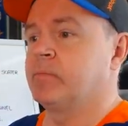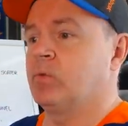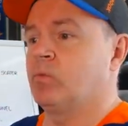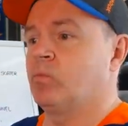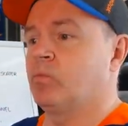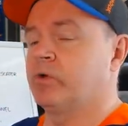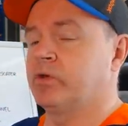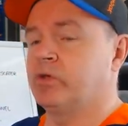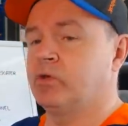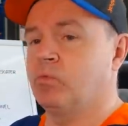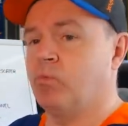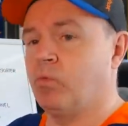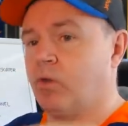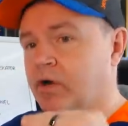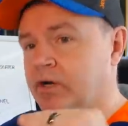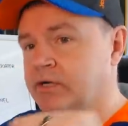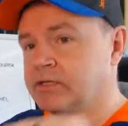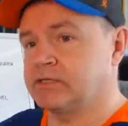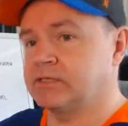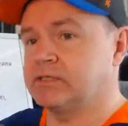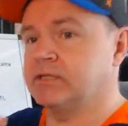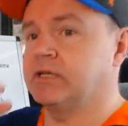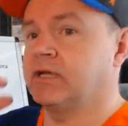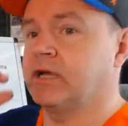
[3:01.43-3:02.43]
where you want
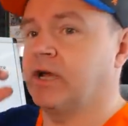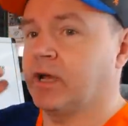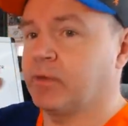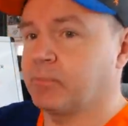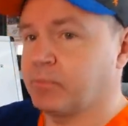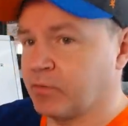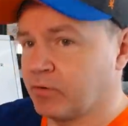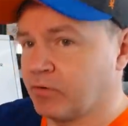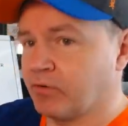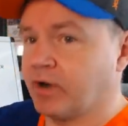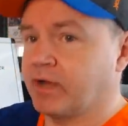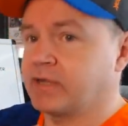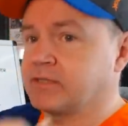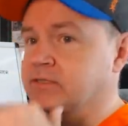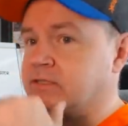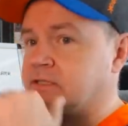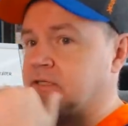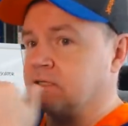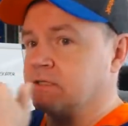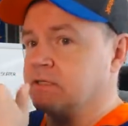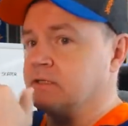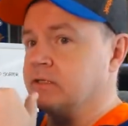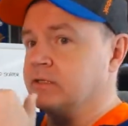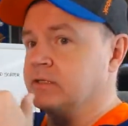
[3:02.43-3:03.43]
to see a guy
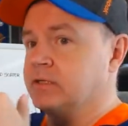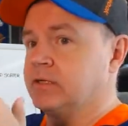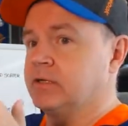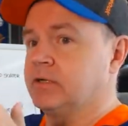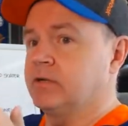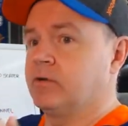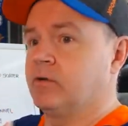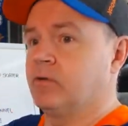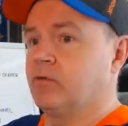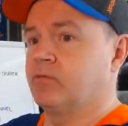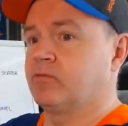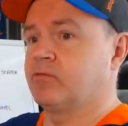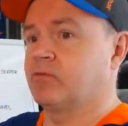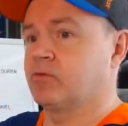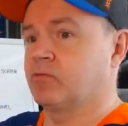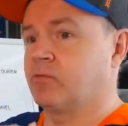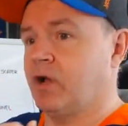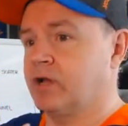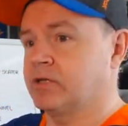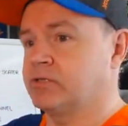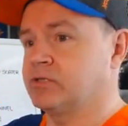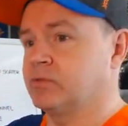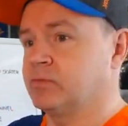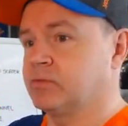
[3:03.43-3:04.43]
progressing, for
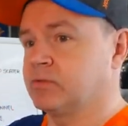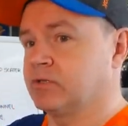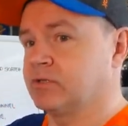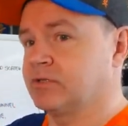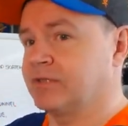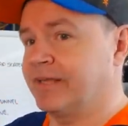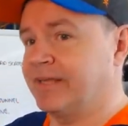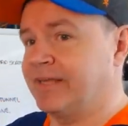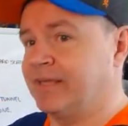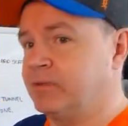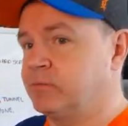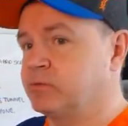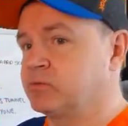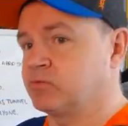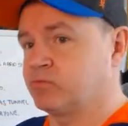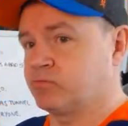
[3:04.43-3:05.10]
Raty, it looked like he was